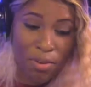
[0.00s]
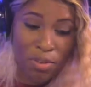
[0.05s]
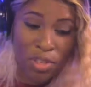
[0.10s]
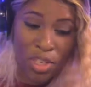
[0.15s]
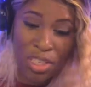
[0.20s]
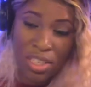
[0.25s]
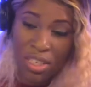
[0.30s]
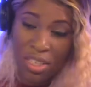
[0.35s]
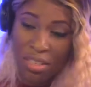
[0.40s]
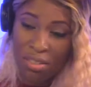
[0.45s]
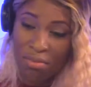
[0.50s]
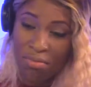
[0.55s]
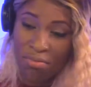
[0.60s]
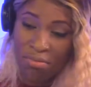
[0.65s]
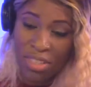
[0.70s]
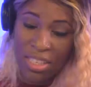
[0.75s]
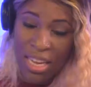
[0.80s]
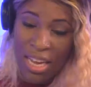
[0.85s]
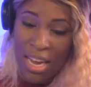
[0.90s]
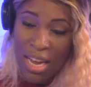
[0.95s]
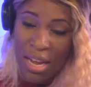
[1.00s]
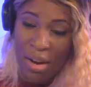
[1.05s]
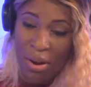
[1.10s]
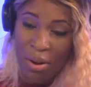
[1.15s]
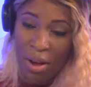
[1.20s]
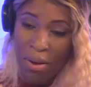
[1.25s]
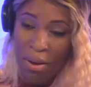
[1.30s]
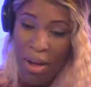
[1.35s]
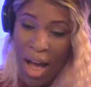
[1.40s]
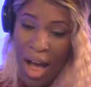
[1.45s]
just seeing
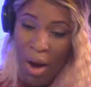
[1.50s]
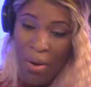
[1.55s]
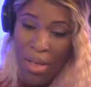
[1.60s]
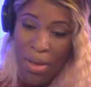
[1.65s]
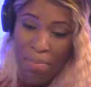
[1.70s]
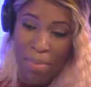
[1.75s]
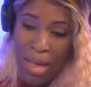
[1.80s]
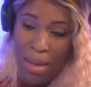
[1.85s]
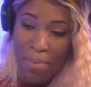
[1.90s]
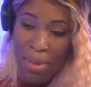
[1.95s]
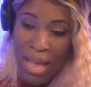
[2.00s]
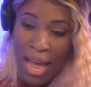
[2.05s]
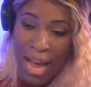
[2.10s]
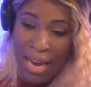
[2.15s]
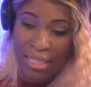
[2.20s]
how he may be